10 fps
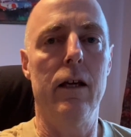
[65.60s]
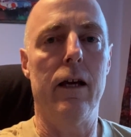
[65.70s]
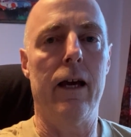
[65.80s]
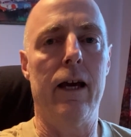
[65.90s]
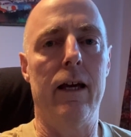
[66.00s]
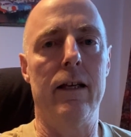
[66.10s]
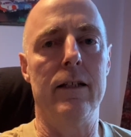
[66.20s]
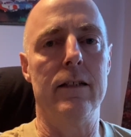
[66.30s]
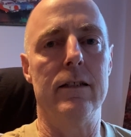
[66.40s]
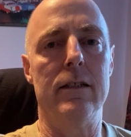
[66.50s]

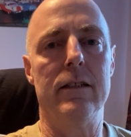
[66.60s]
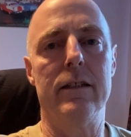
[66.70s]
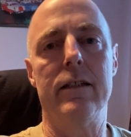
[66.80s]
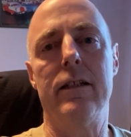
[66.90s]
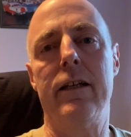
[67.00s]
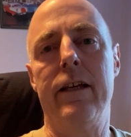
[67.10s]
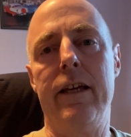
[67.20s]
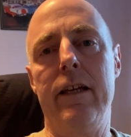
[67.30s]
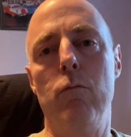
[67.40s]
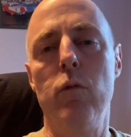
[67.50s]
And
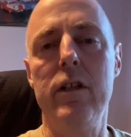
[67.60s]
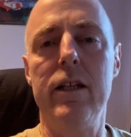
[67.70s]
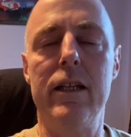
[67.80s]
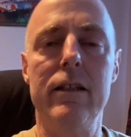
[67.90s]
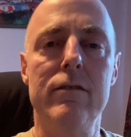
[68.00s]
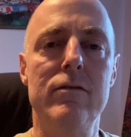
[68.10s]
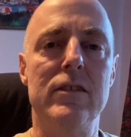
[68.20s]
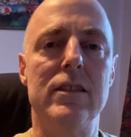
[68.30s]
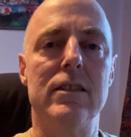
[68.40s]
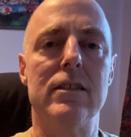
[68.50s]
he really
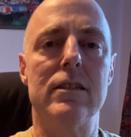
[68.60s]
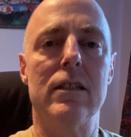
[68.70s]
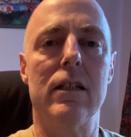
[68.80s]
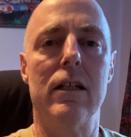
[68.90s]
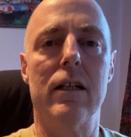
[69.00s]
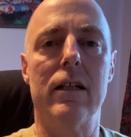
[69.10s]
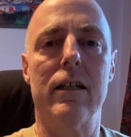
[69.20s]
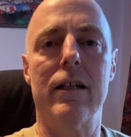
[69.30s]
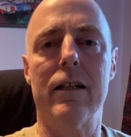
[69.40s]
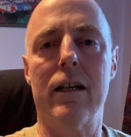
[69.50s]
gives
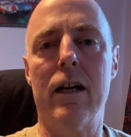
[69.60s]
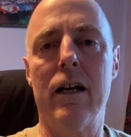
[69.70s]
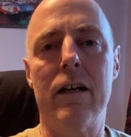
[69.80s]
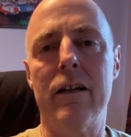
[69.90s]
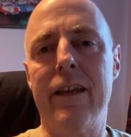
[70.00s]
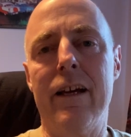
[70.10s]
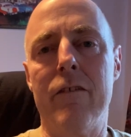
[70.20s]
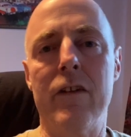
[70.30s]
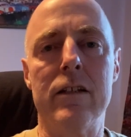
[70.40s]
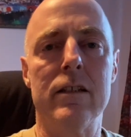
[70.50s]
a
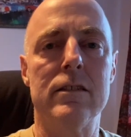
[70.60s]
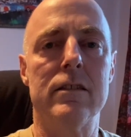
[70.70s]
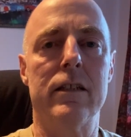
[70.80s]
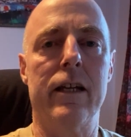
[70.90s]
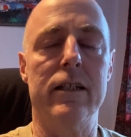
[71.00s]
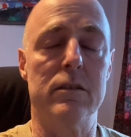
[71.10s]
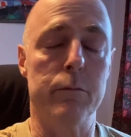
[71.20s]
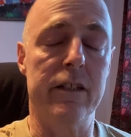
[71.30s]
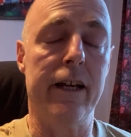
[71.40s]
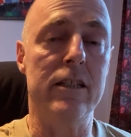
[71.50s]
fantastic
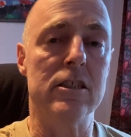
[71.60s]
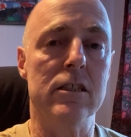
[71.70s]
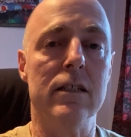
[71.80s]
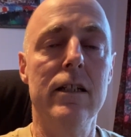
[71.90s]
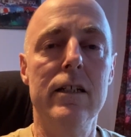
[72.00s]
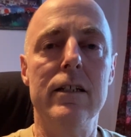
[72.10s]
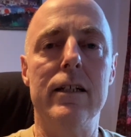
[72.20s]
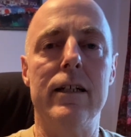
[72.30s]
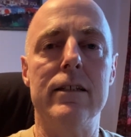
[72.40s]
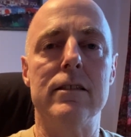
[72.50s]
explanation
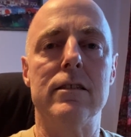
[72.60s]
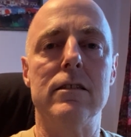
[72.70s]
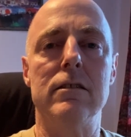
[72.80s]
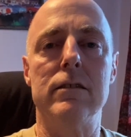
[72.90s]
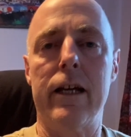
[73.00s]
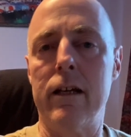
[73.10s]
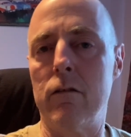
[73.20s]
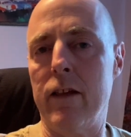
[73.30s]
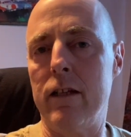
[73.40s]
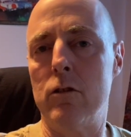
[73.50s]
as to how
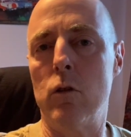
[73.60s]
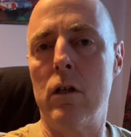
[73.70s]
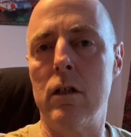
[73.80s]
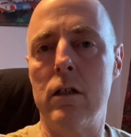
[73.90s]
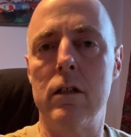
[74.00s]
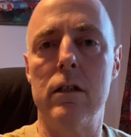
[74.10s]
that drug